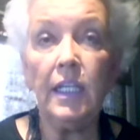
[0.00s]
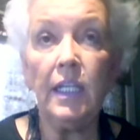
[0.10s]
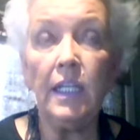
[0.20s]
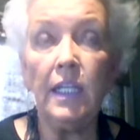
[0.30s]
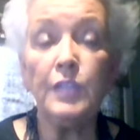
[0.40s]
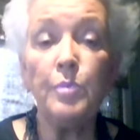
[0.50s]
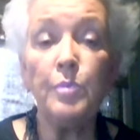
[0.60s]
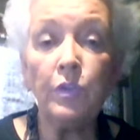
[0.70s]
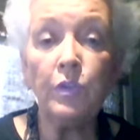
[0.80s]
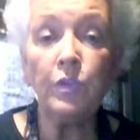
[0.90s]
it's
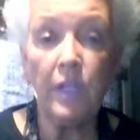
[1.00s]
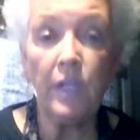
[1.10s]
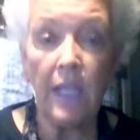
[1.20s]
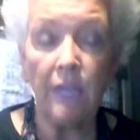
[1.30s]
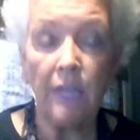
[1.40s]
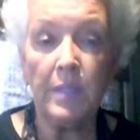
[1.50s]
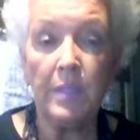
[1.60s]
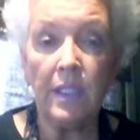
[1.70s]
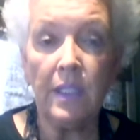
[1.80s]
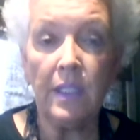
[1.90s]
both for
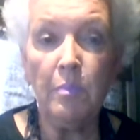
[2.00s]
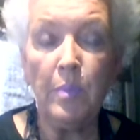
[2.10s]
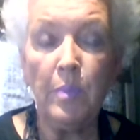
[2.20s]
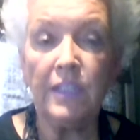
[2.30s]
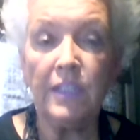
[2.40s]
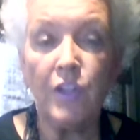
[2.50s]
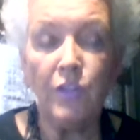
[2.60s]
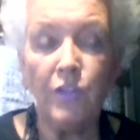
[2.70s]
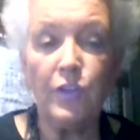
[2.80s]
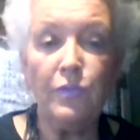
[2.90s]
accountability, but it's
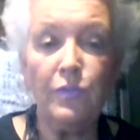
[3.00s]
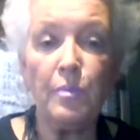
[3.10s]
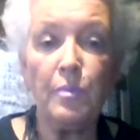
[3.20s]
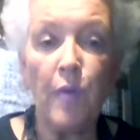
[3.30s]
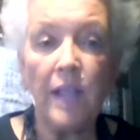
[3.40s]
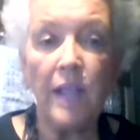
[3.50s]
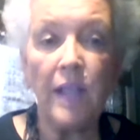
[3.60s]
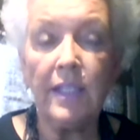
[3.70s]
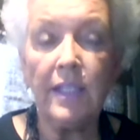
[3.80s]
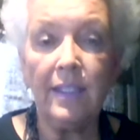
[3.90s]
also for the
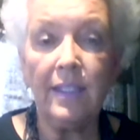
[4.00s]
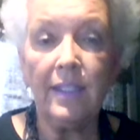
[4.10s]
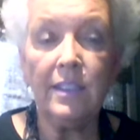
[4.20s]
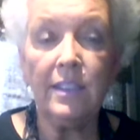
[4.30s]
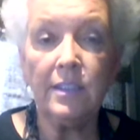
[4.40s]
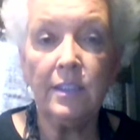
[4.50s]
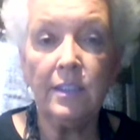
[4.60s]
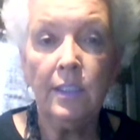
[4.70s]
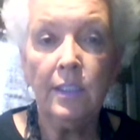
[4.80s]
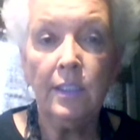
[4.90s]
practicalities
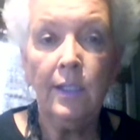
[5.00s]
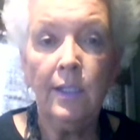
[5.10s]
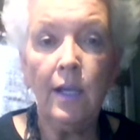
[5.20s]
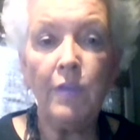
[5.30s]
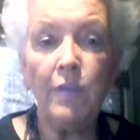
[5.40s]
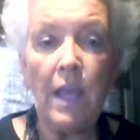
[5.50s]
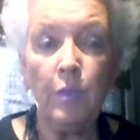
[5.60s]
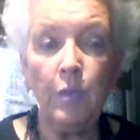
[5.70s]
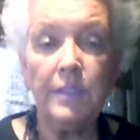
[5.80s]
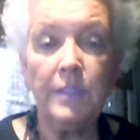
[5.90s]
of
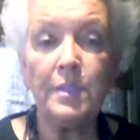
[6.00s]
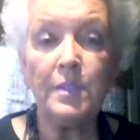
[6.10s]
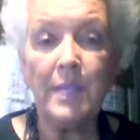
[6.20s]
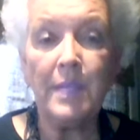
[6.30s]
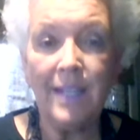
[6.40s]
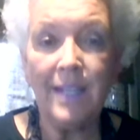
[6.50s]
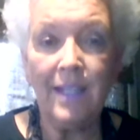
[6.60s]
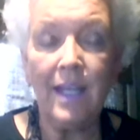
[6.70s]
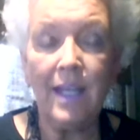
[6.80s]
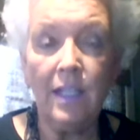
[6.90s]
helping to maintain
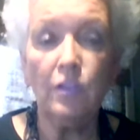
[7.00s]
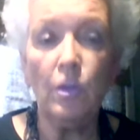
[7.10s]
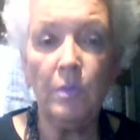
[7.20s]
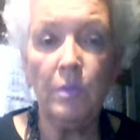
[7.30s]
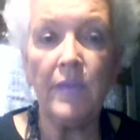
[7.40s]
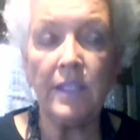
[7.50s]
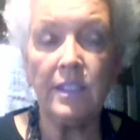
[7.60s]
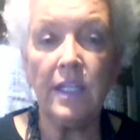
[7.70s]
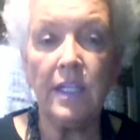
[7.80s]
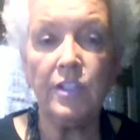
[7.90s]
a global
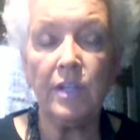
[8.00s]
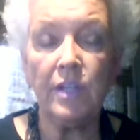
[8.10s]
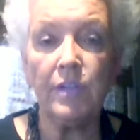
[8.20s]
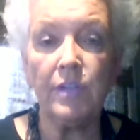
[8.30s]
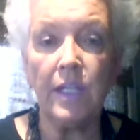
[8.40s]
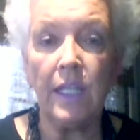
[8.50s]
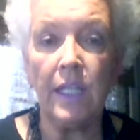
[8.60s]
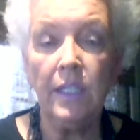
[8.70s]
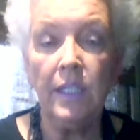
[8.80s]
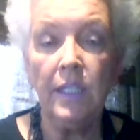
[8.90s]
vaccination effort. Again,